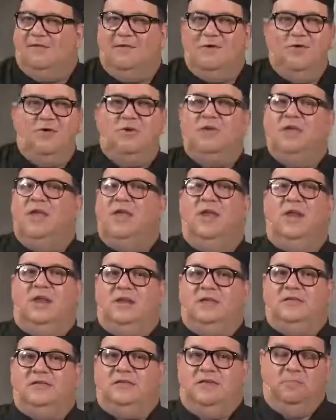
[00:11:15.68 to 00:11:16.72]
Couldn't get
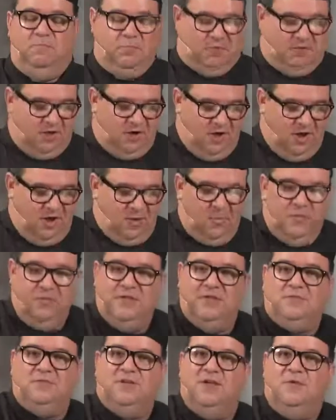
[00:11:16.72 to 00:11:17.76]
any simpler. When
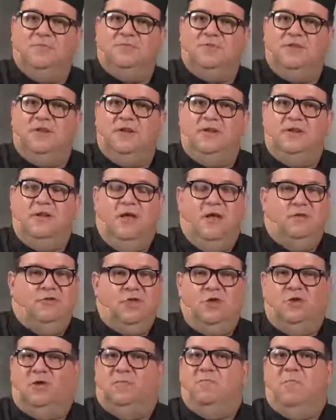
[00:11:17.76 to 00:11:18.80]
this comes in,
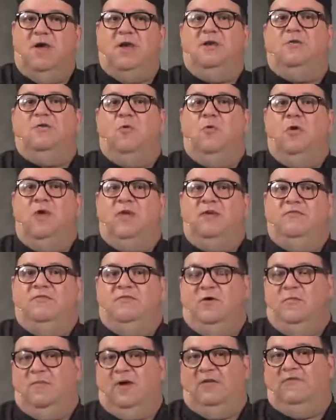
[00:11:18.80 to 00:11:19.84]
you could microwave
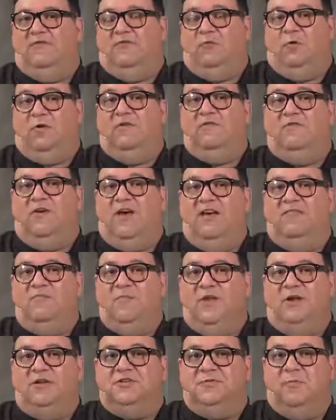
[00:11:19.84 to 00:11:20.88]
for about 4 or 5
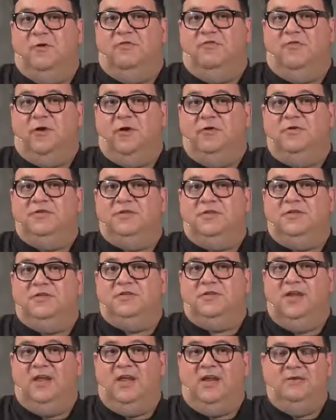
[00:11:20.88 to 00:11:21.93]
minutes from a frozen
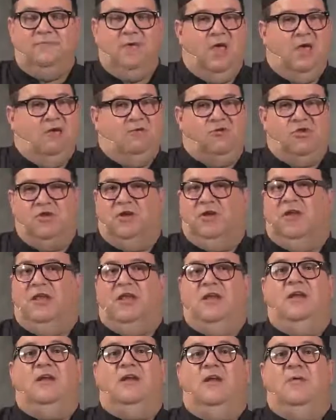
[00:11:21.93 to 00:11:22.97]
state. You could
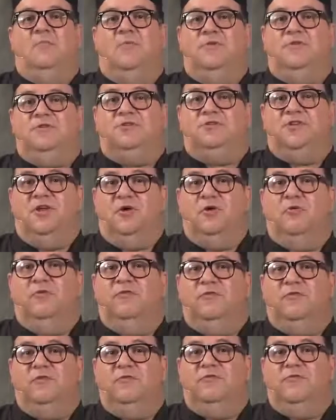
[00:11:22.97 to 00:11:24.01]
heat it up on the stove
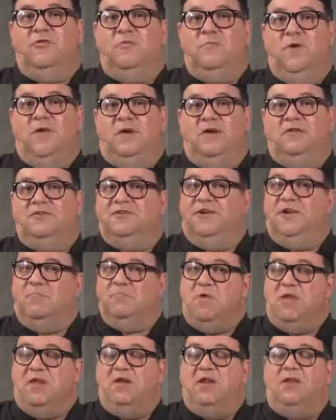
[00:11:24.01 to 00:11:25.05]
for a few minutes at a
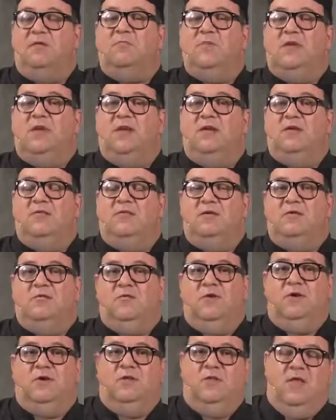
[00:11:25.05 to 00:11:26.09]
medium heat on the
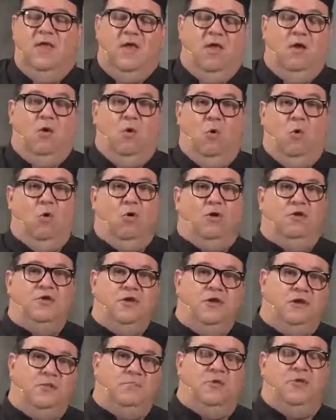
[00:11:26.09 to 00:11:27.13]
grill, or
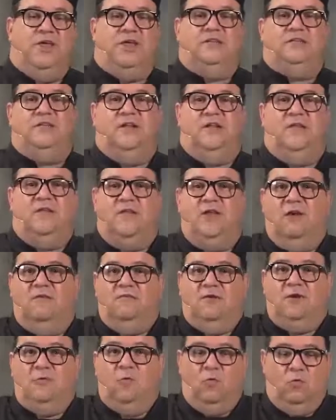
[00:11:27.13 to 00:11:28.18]
you could place it in the
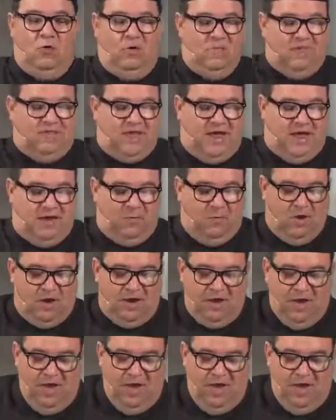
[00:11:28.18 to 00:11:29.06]
oven and warm it that way.